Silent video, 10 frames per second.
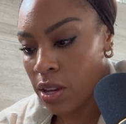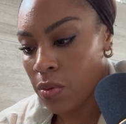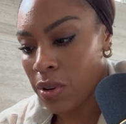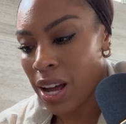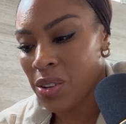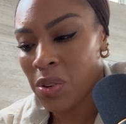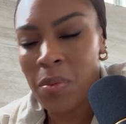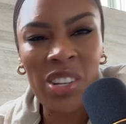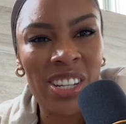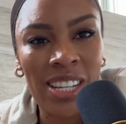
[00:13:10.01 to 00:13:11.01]
and we're not doing a
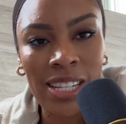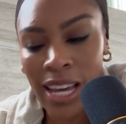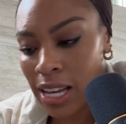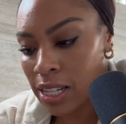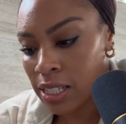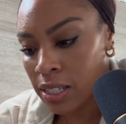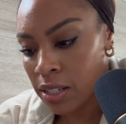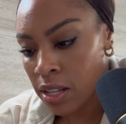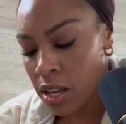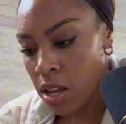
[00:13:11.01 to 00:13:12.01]
bunch of detangling.
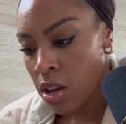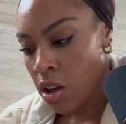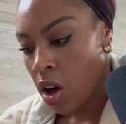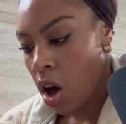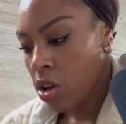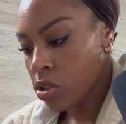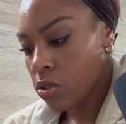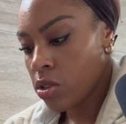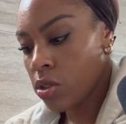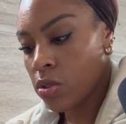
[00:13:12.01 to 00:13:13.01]
Also,
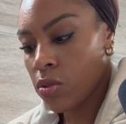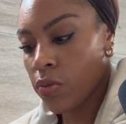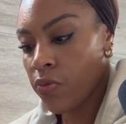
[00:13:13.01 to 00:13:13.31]
too,